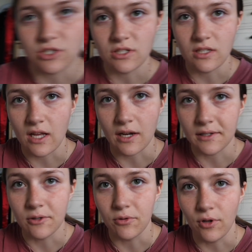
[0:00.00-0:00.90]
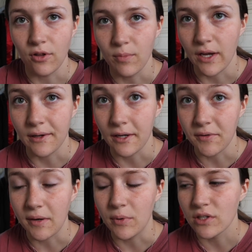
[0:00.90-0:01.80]
is not gonna hold all of my
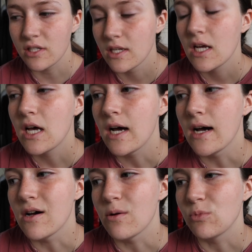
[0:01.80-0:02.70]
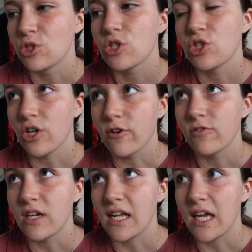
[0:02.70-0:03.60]
unread books, just a
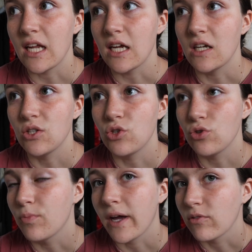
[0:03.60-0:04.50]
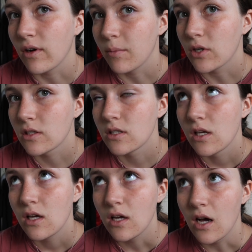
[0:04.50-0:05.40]
shelf dedicated to my unread books,
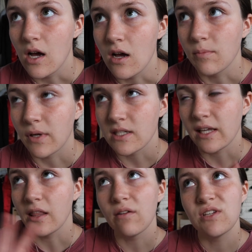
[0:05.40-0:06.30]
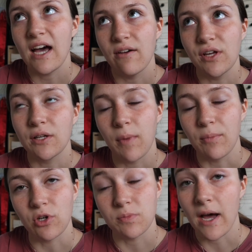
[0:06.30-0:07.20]
because I'd love to have like my
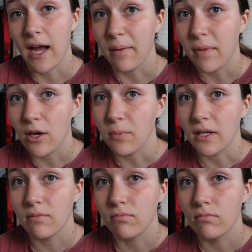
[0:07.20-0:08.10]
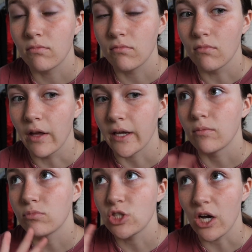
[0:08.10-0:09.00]
books behind me on my like
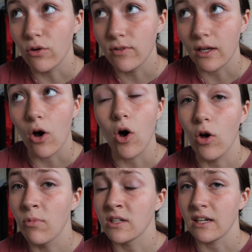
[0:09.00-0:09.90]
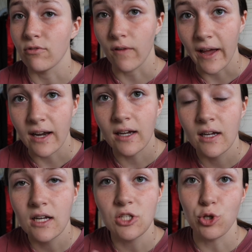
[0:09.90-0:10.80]
shelf, like all books I've read,
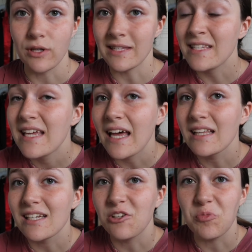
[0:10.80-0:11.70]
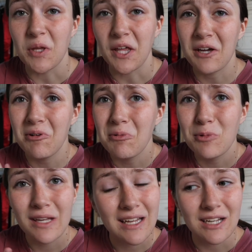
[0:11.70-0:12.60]
so you can see it and you'd be like, oh,
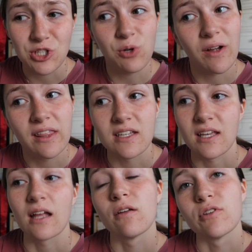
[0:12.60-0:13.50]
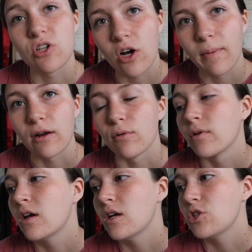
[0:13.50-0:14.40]
like has she read this? Like I'd love to talk about her
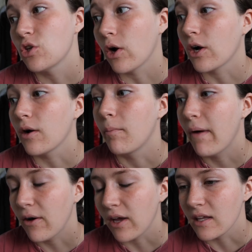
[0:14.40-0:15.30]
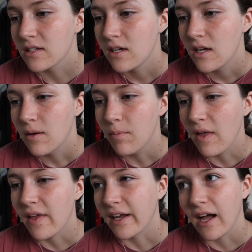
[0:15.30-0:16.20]
to her about it,
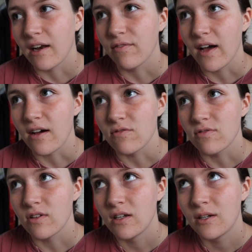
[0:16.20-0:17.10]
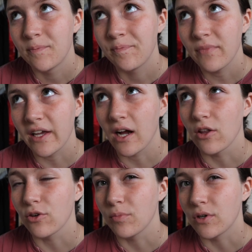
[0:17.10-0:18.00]
and then kind of have like
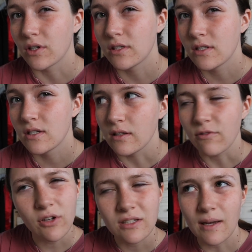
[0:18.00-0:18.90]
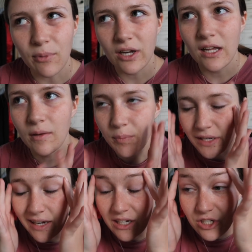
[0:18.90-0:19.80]
other books different, separated,
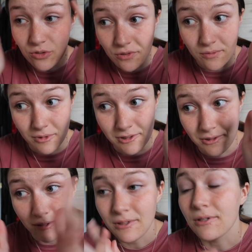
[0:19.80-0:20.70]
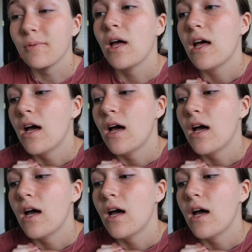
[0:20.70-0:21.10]
but I just don't know how I'm gonna do that. So